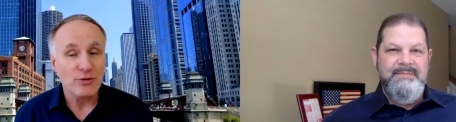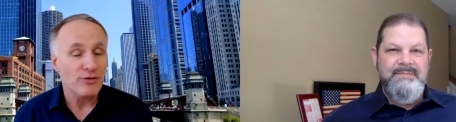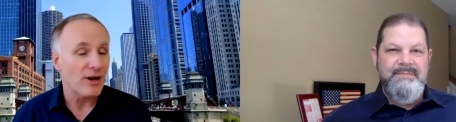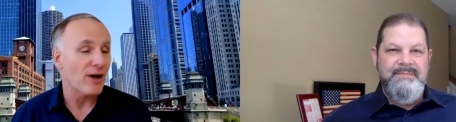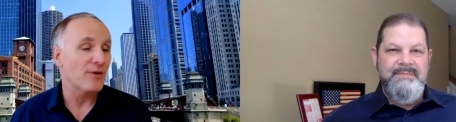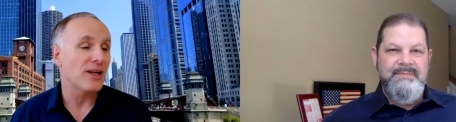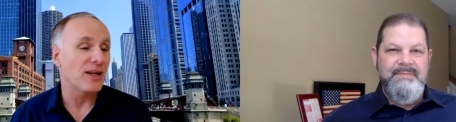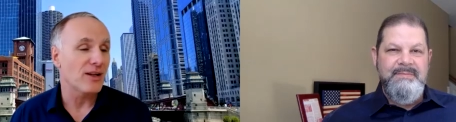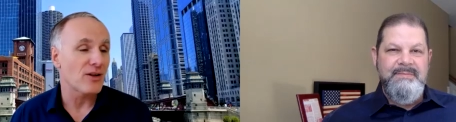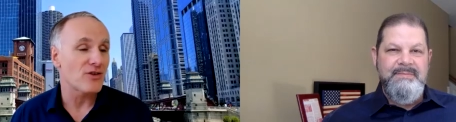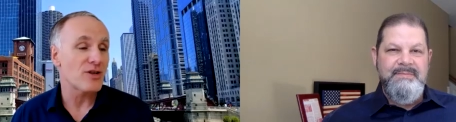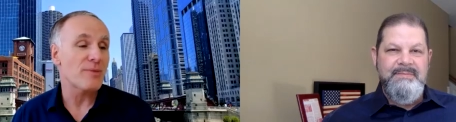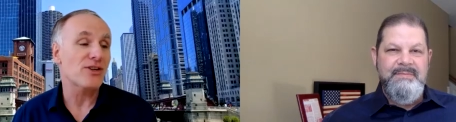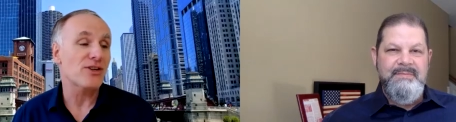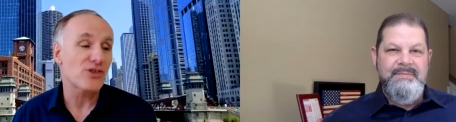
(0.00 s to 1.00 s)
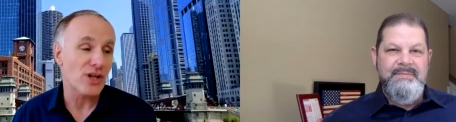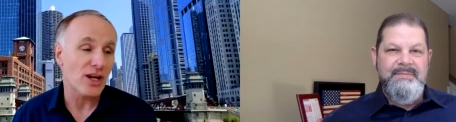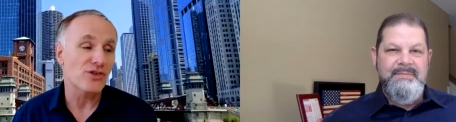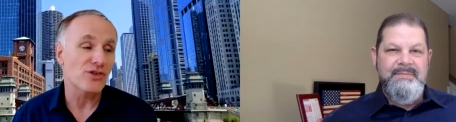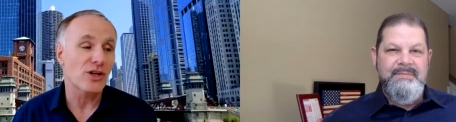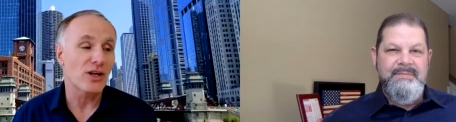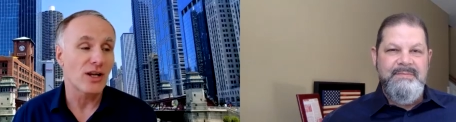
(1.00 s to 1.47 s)
Speaker 1: founding the Dream
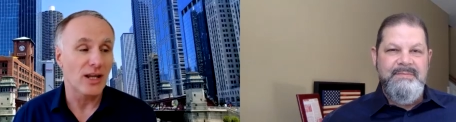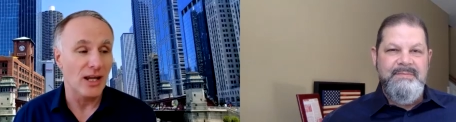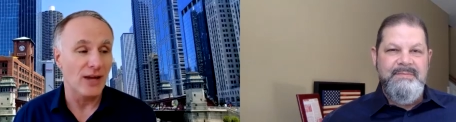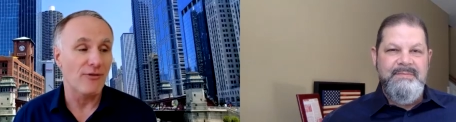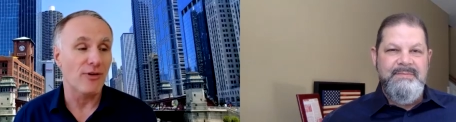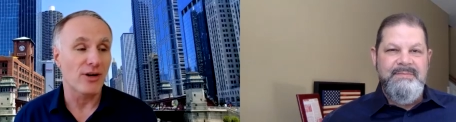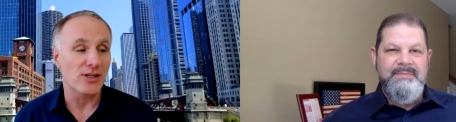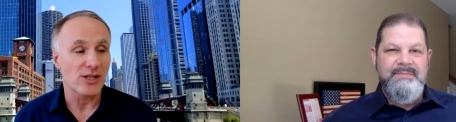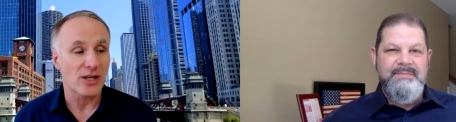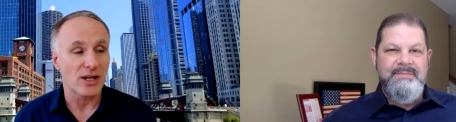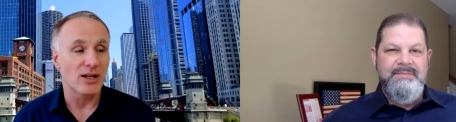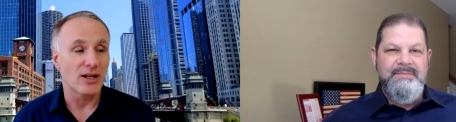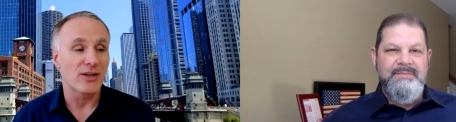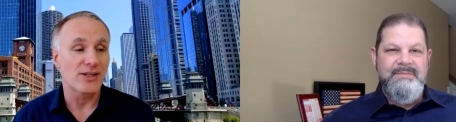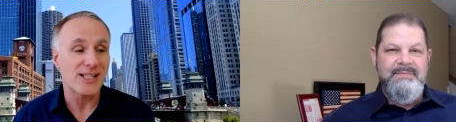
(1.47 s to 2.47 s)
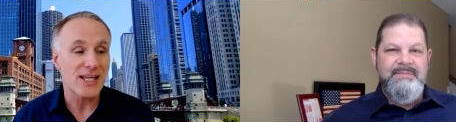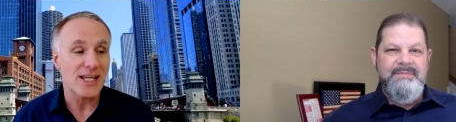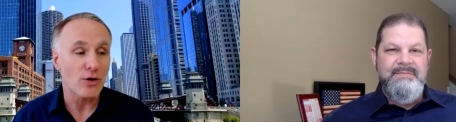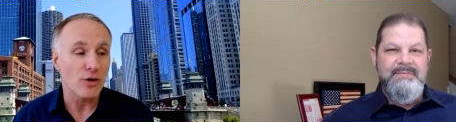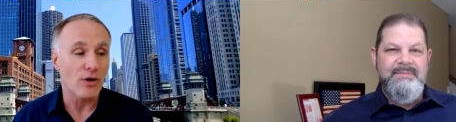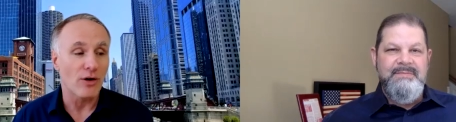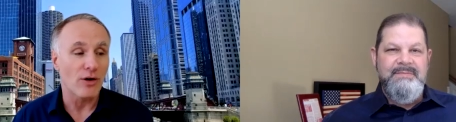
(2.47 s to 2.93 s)
Exchange, he was uh, the
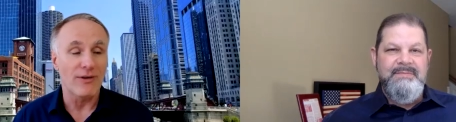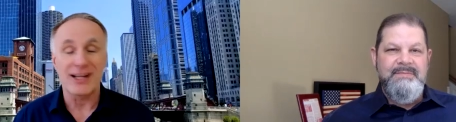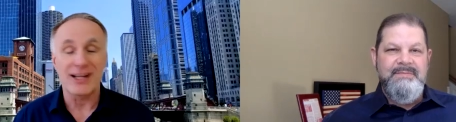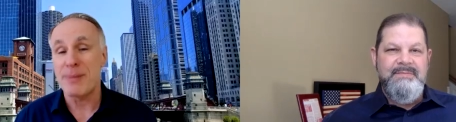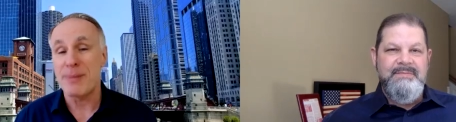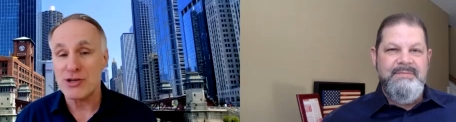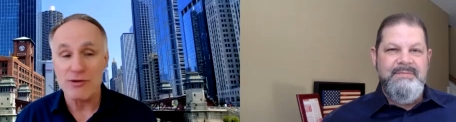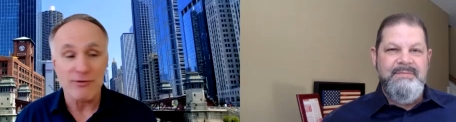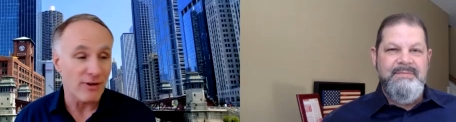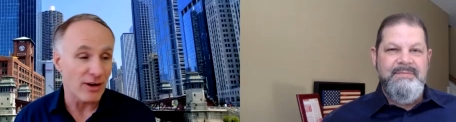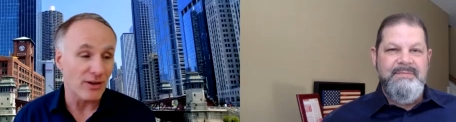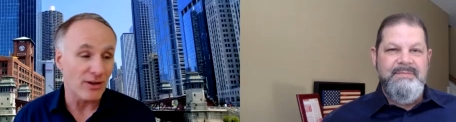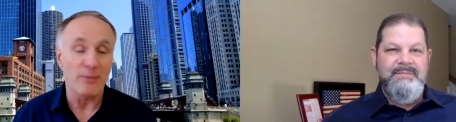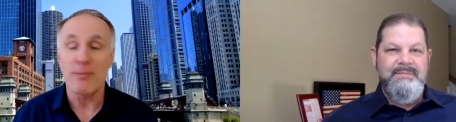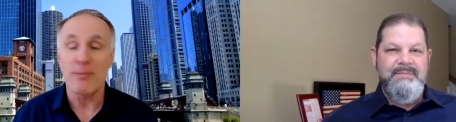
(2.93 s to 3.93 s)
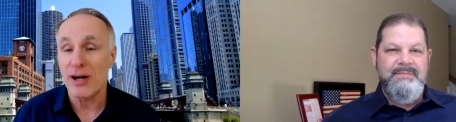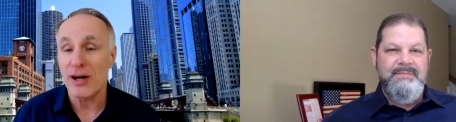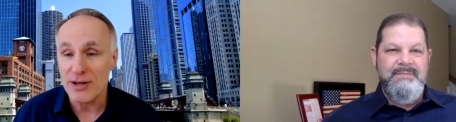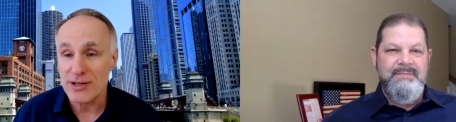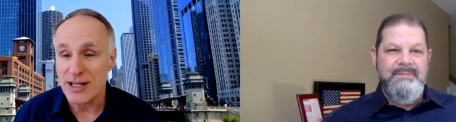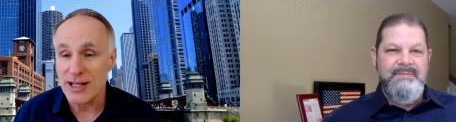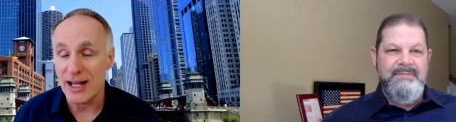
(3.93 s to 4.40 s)
CEO of Expansion Founding
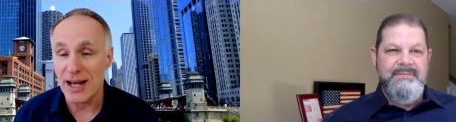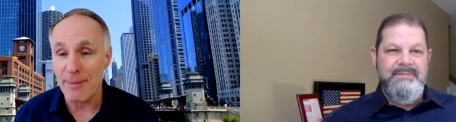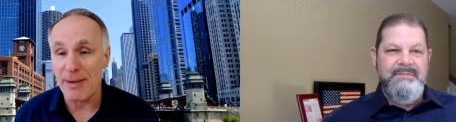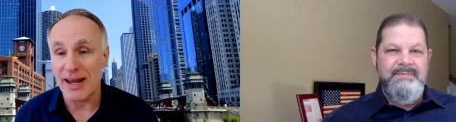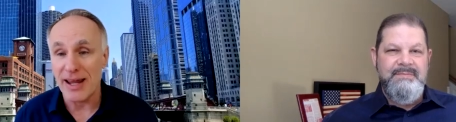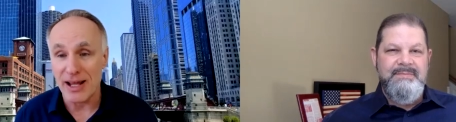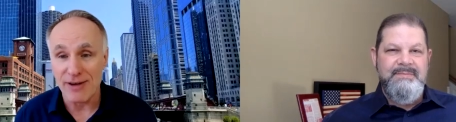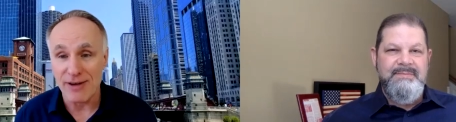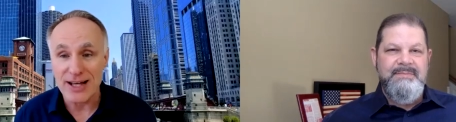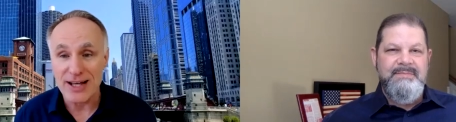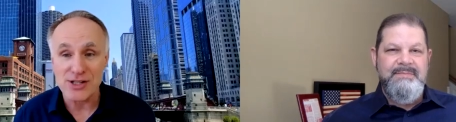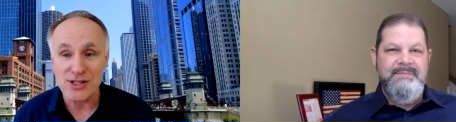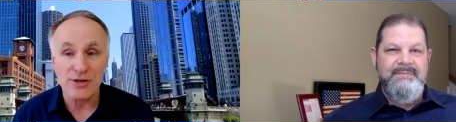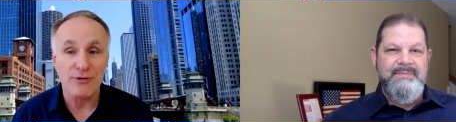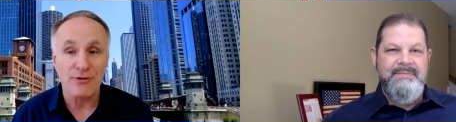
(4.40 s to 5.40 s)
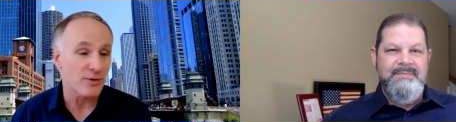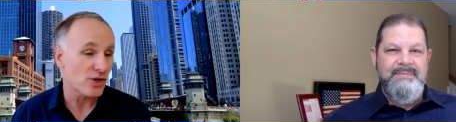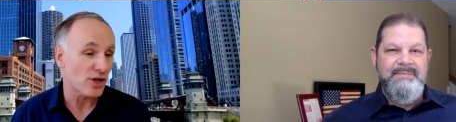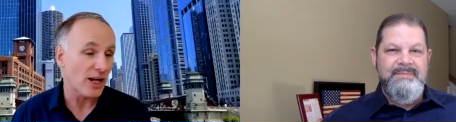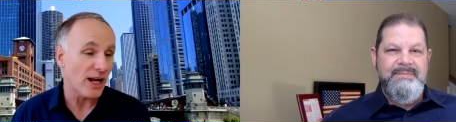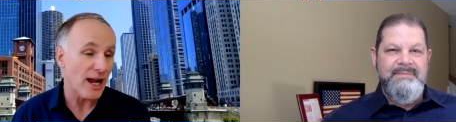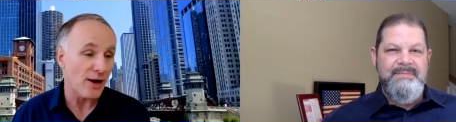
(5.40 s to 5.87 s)
Partners, an M&A advisor firm in
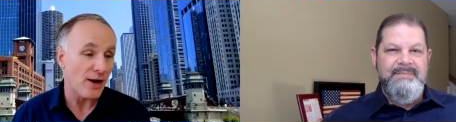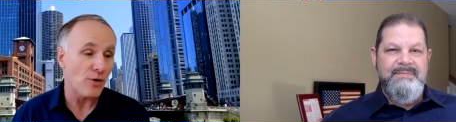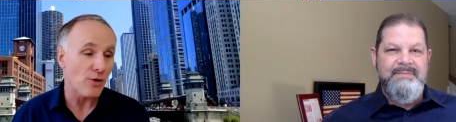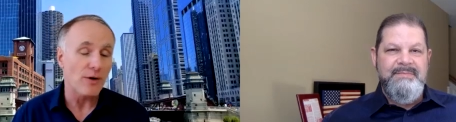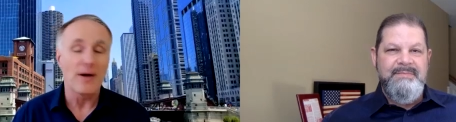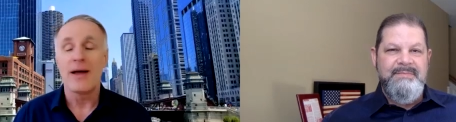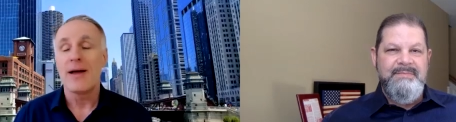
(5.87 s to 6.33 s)
Chicago.